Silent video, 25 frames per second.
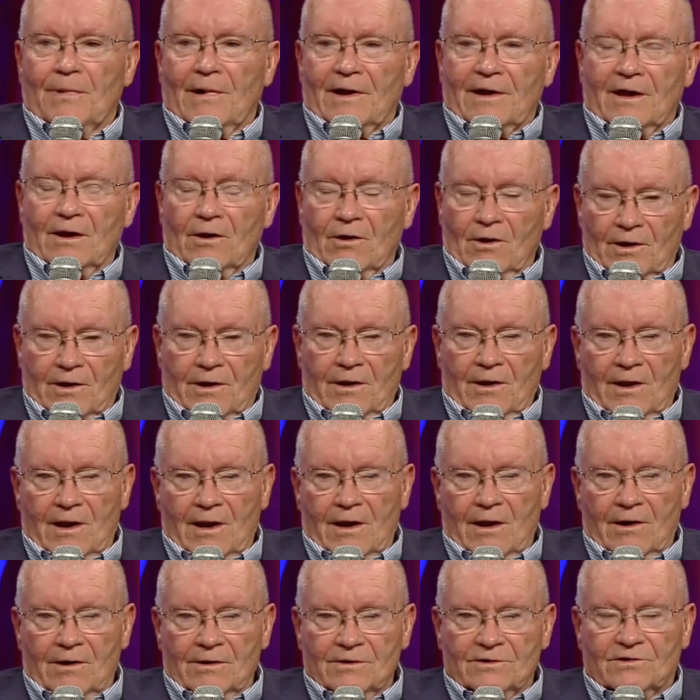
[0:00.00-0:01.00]
I could look in
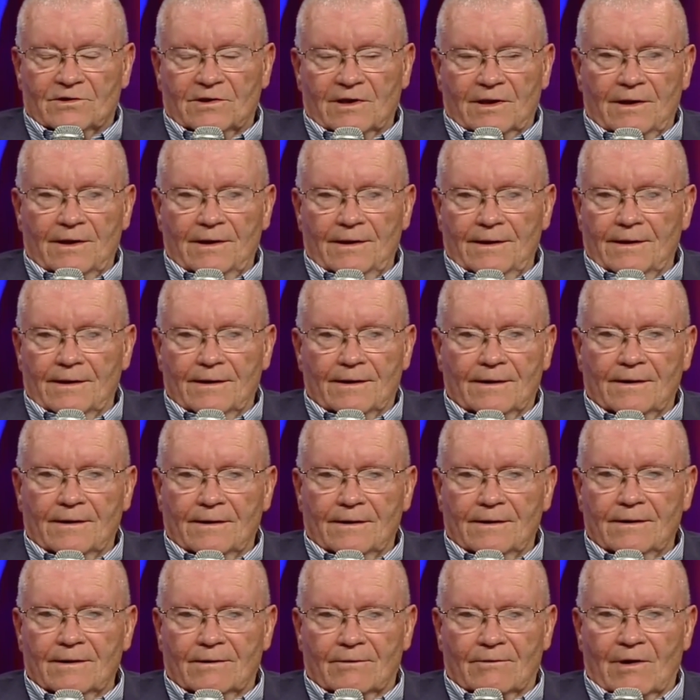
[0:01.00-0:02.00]
there and see
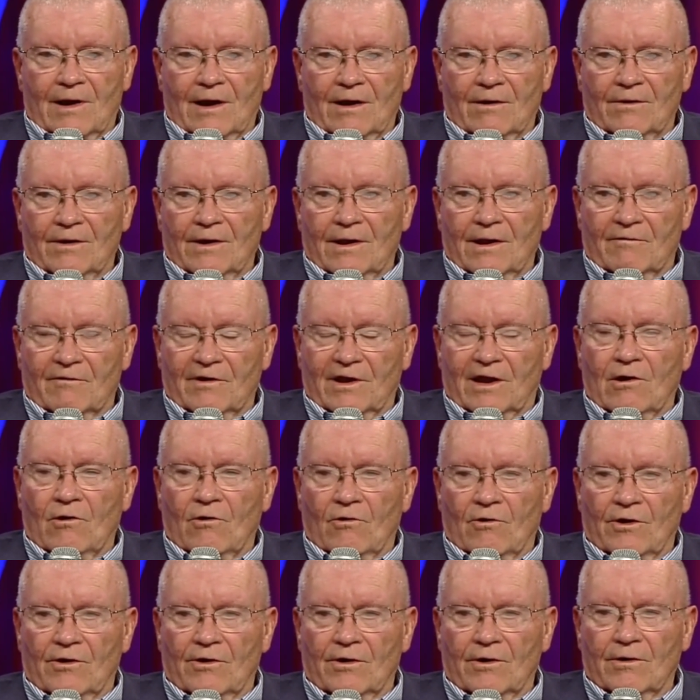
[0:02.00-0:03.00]
around every
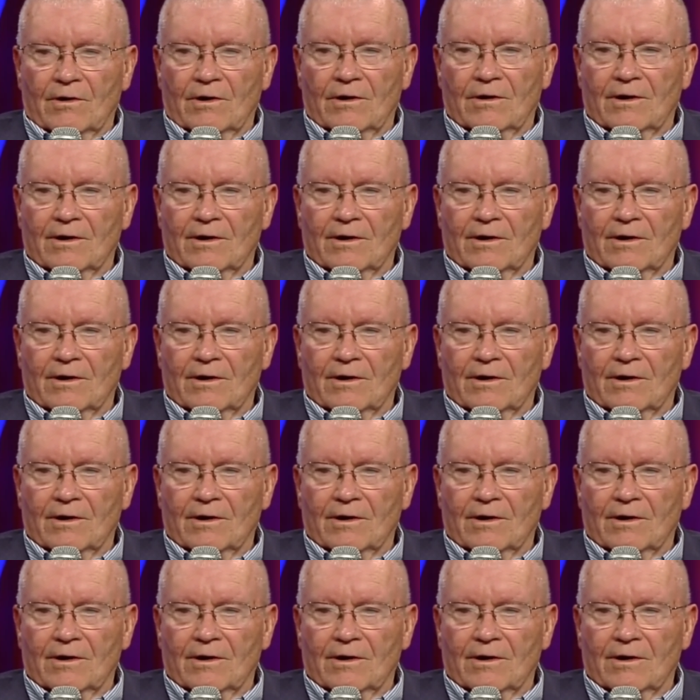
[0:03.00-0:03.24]
corner